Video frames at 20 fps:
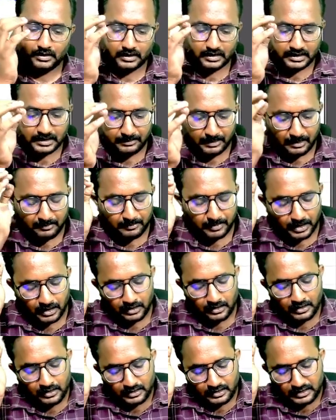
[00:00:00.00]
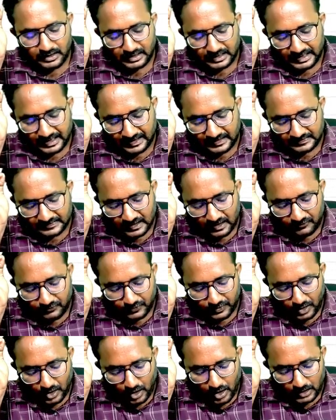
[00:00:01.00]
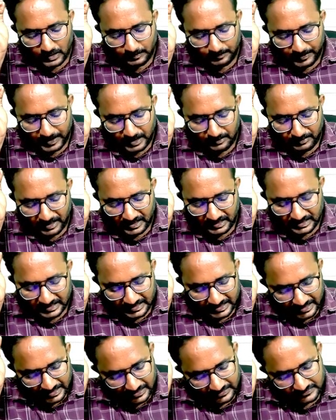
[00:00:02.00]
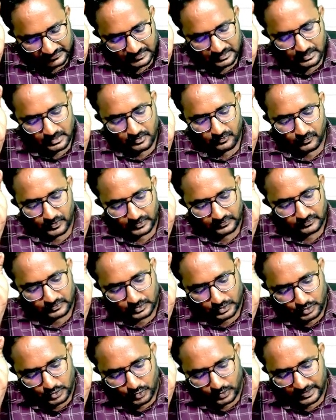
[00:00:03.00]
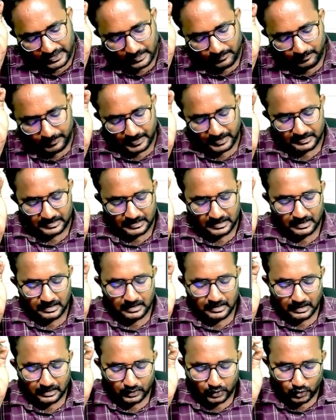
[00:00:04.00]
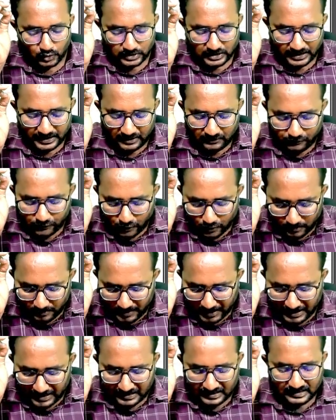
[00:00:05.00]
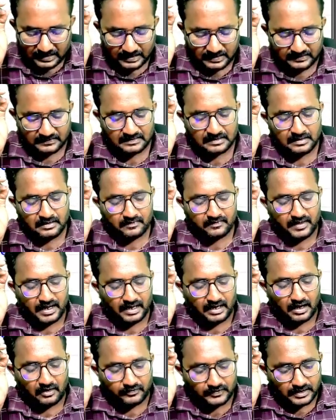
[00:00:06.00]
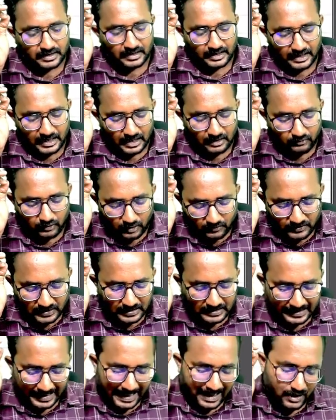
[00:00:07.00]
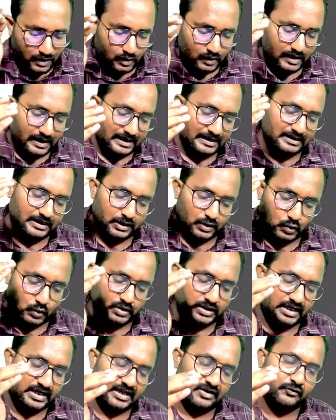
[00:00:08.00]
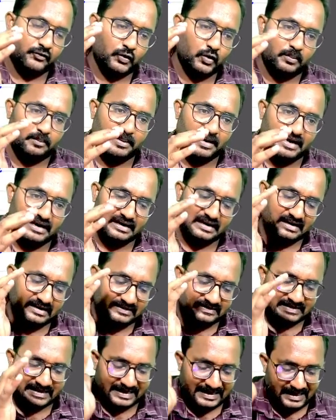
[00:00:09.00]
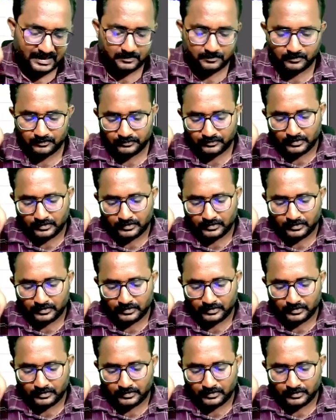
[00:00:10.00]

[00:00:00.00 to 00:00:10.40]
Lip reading: Remember, in case of non-payment case, first you can pay the 234B interest. Then after AO will calculate the 234B interest again.